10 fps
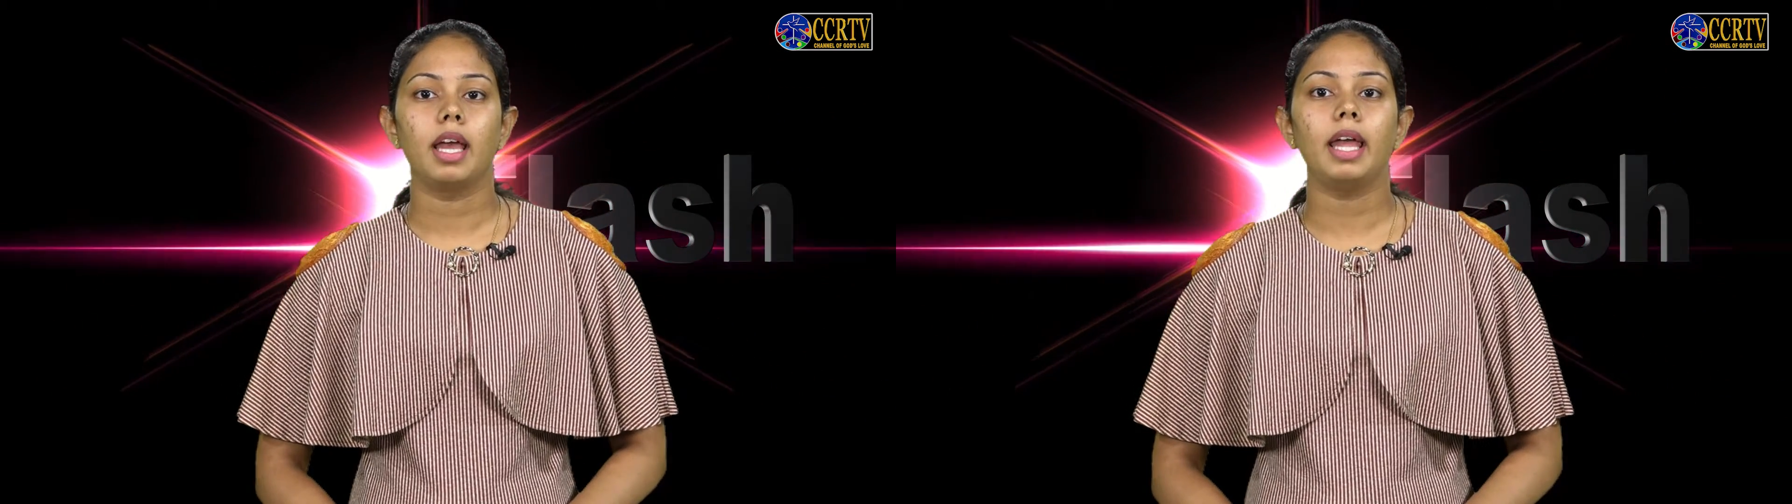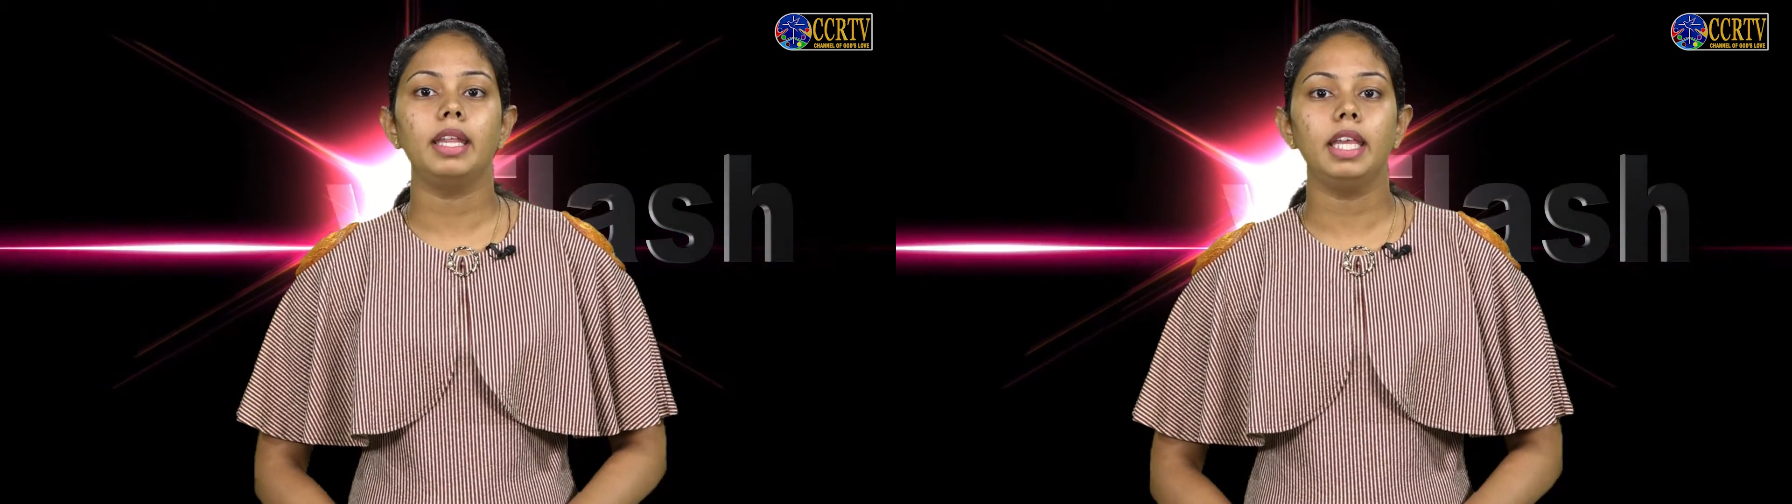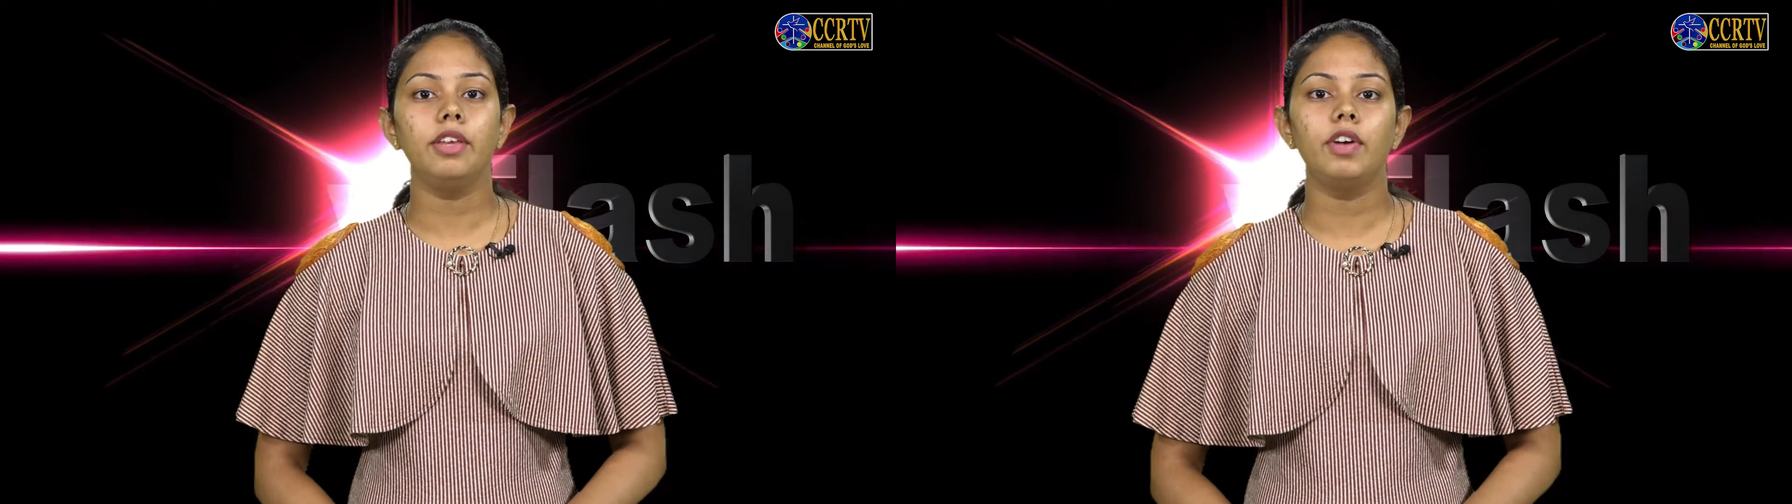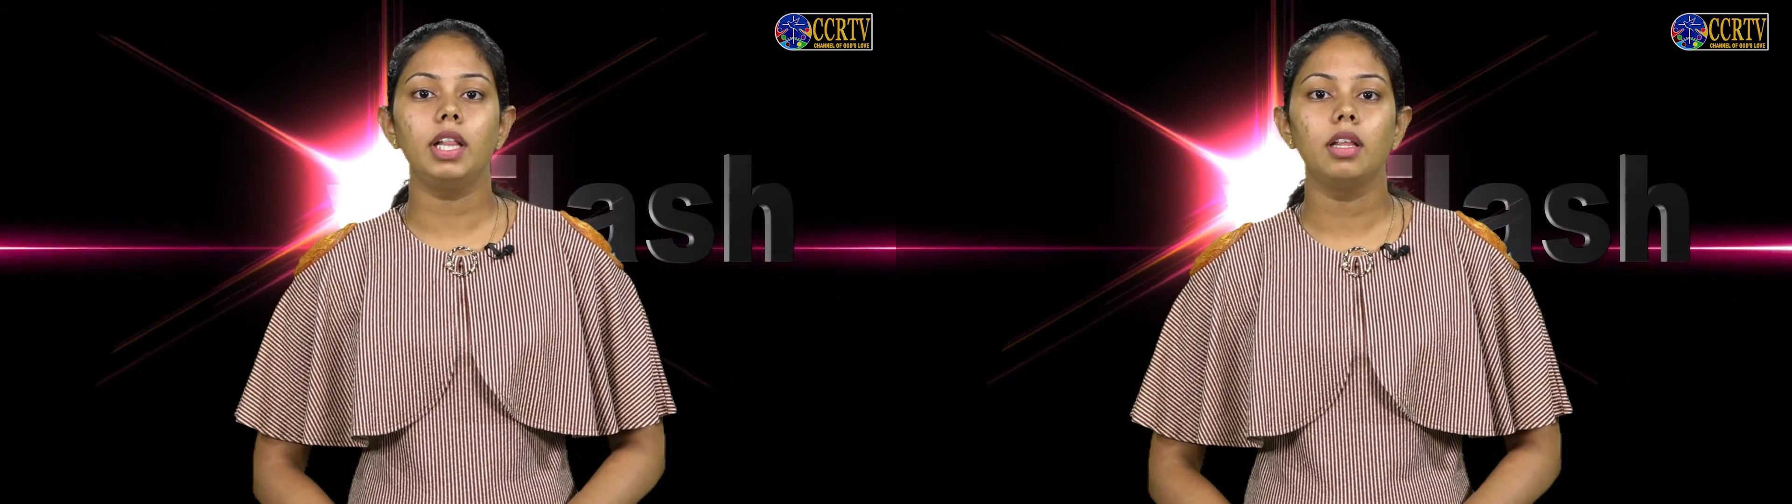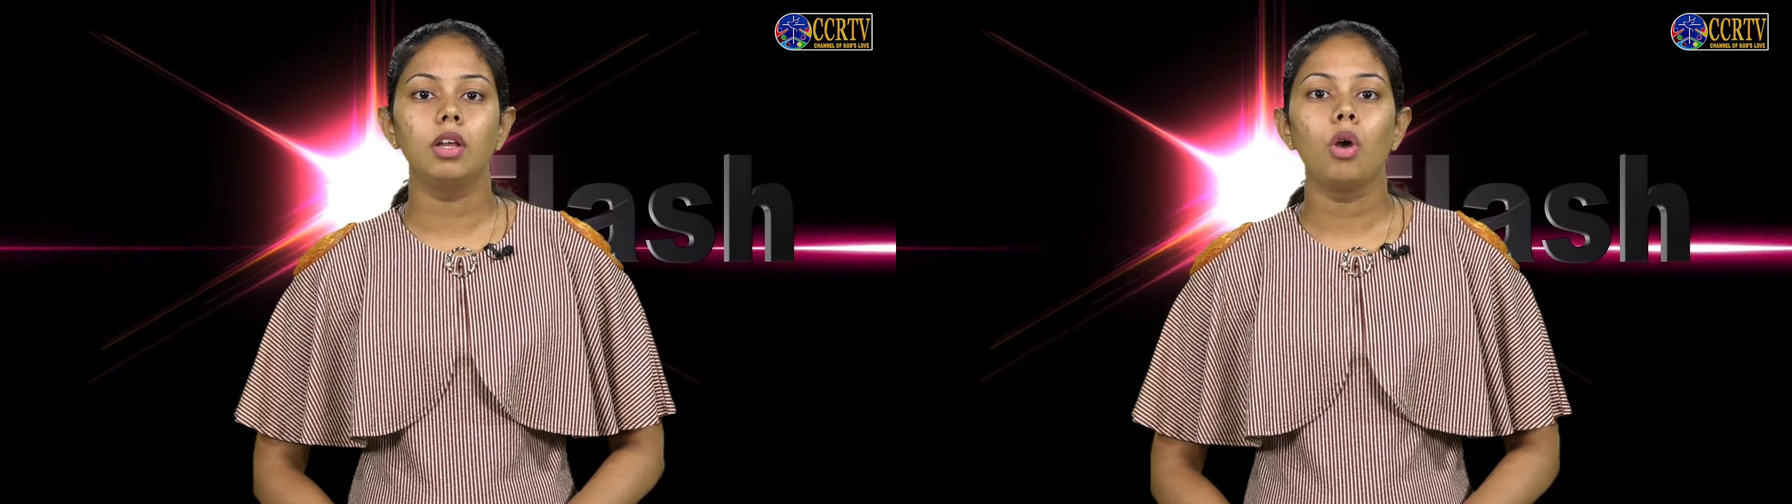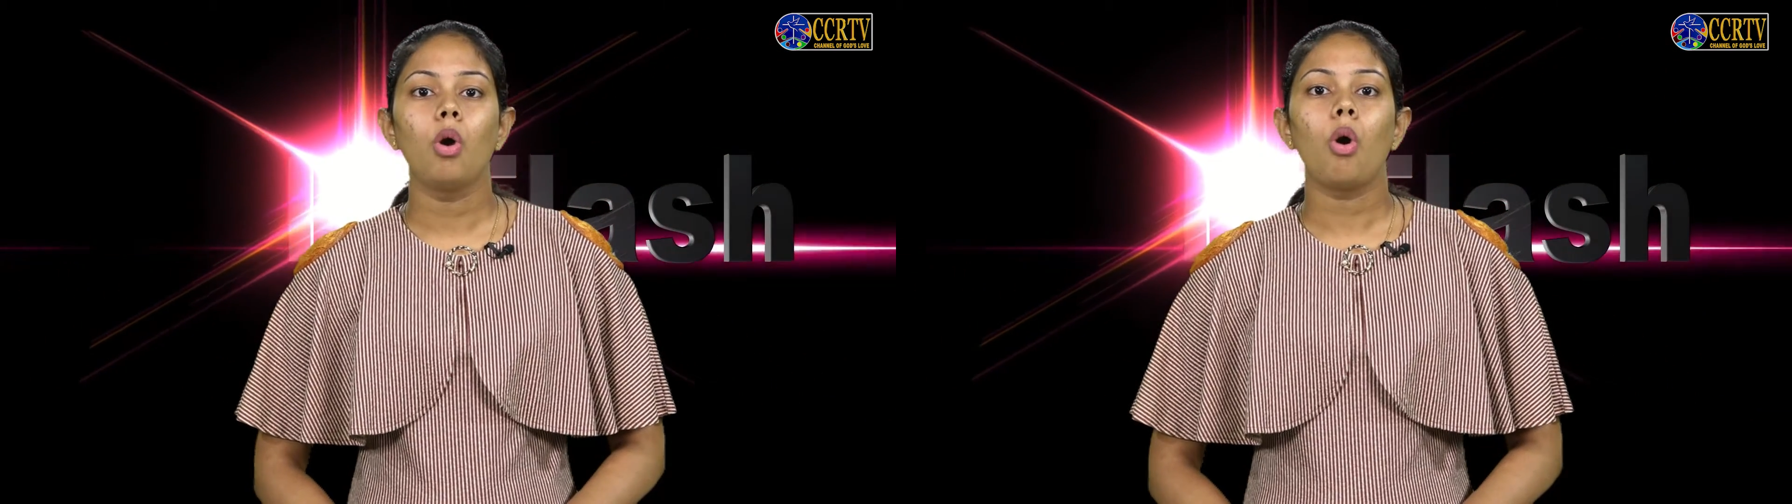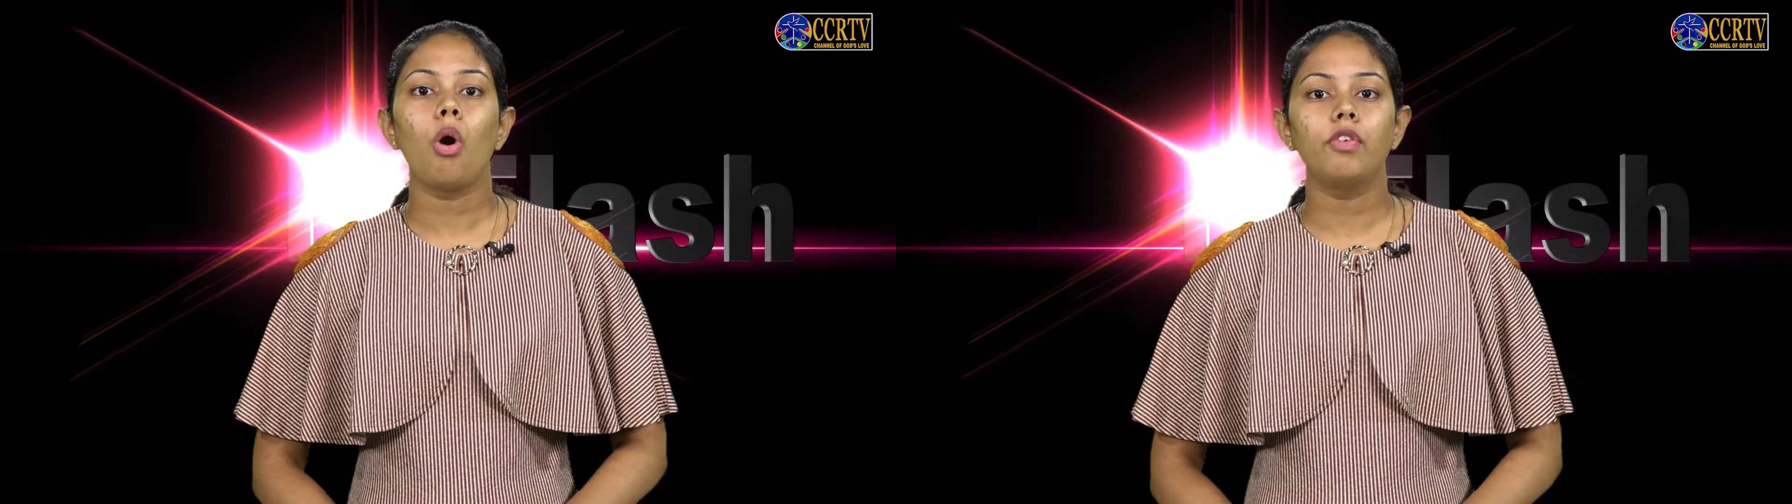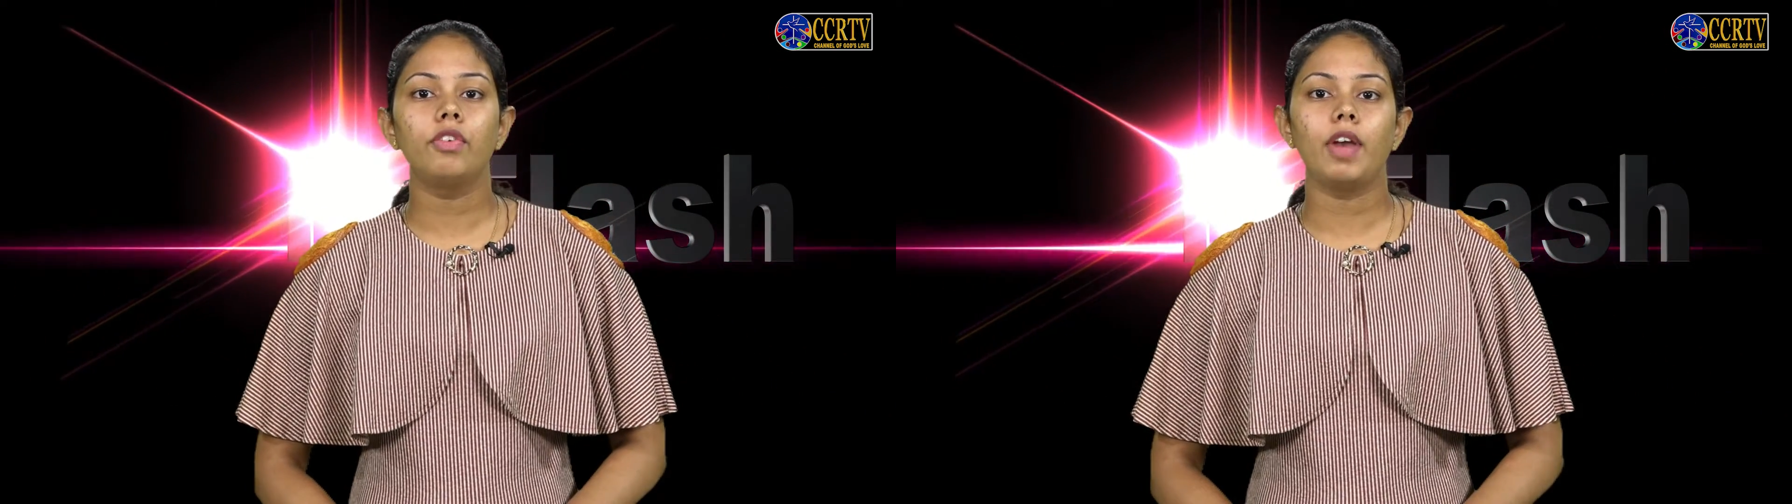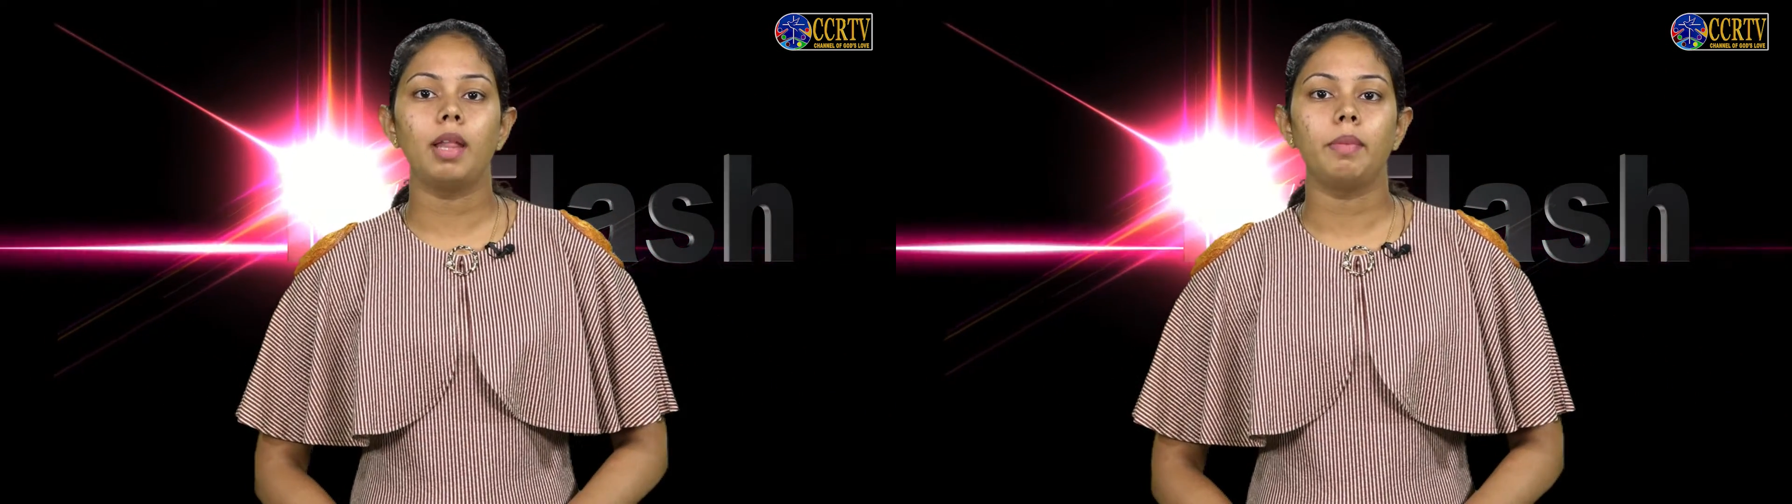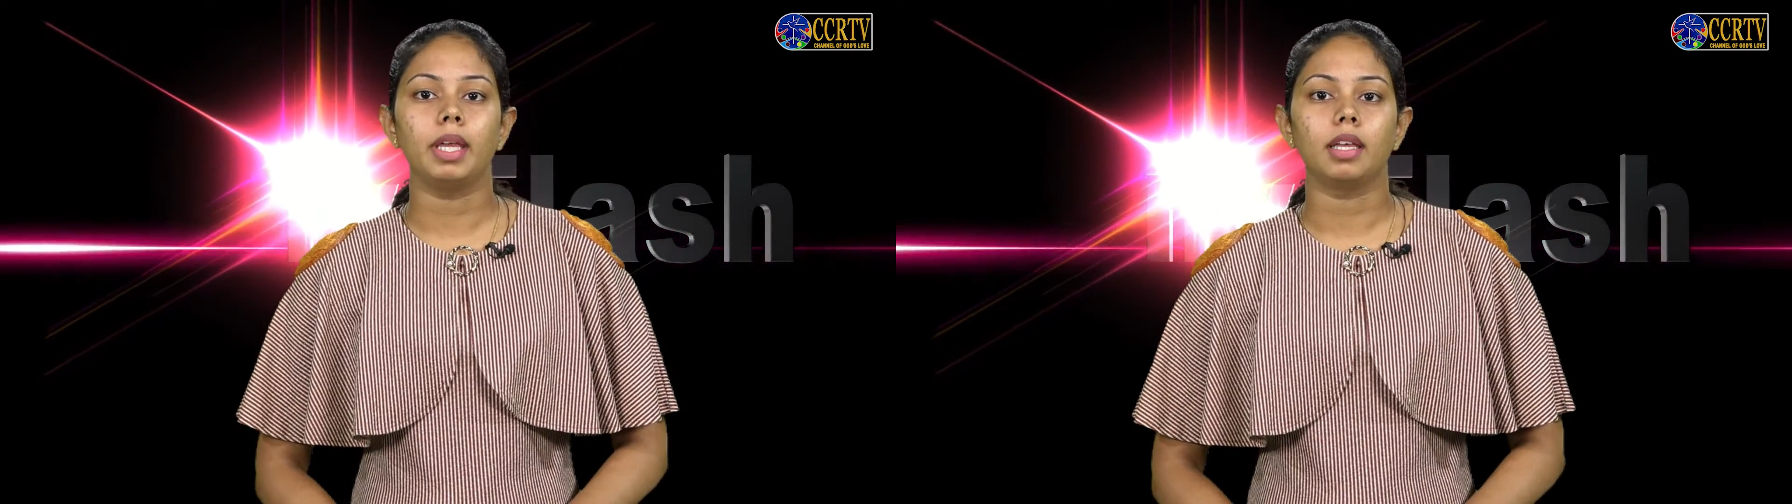and evil
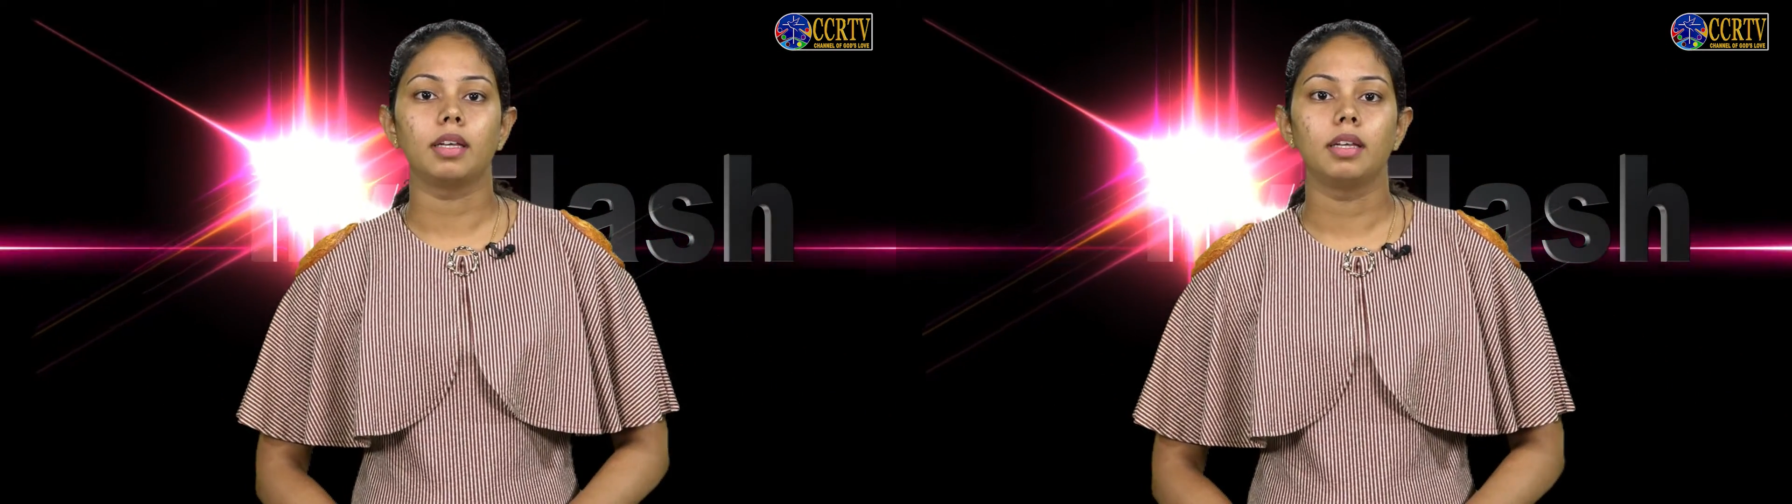overwhelming.